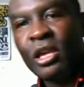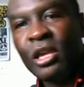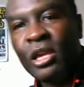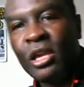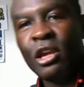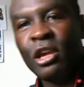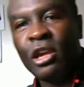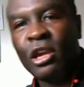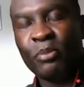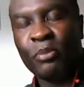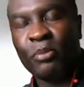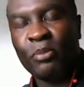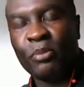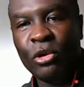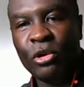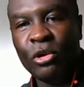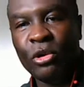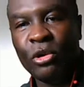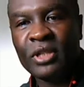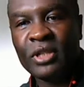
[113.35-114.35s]
He
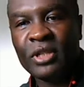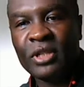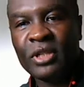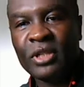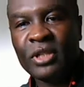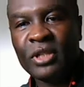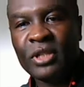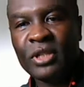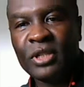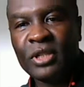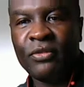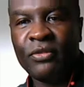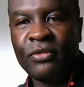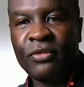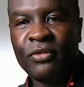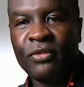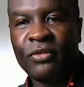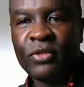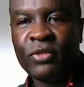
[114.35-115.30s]
approved of